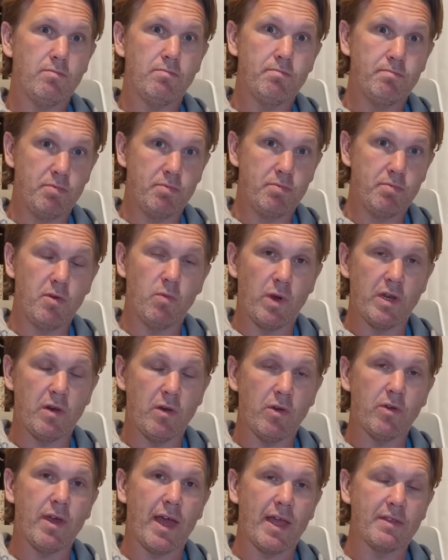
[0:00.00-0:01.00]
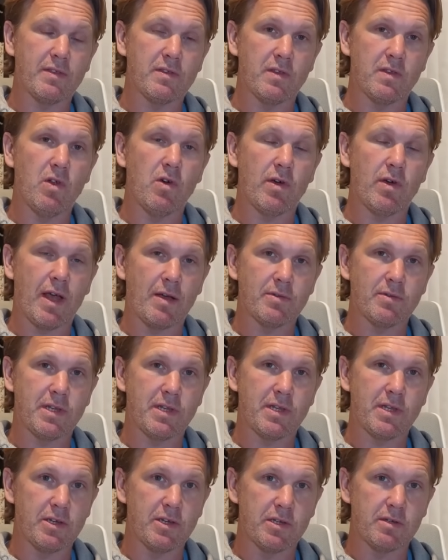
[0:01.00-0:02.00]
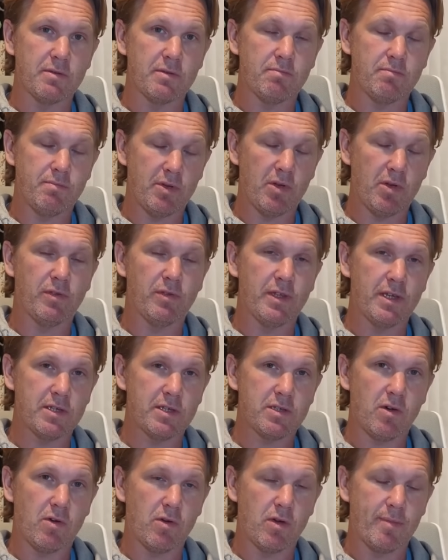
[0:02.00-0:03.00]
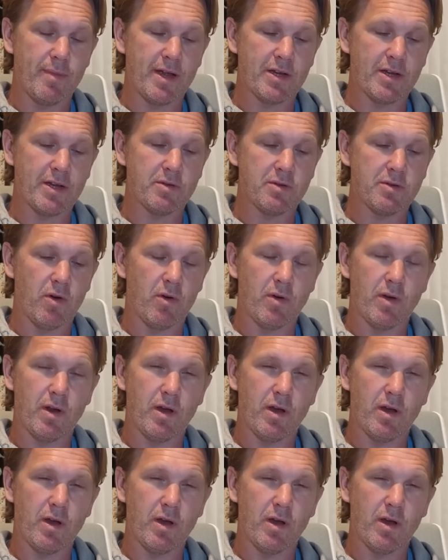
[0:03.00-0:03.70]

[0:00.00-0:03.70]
when you look ahead to the knockout stages beyond this Tonga match tomorrow? And I'll